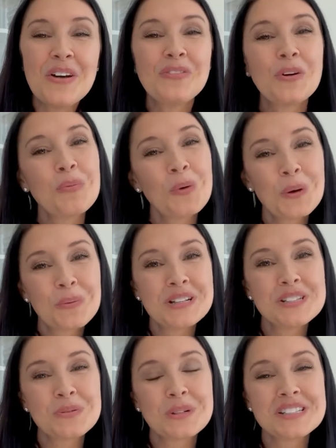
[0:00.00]
For more
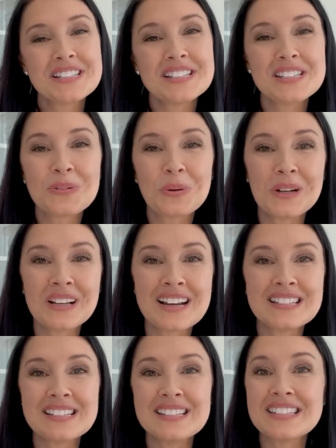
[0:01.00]
resources to
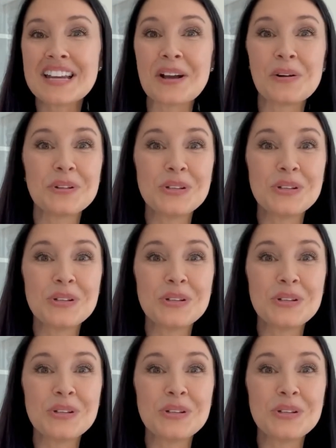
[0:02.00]
organize and style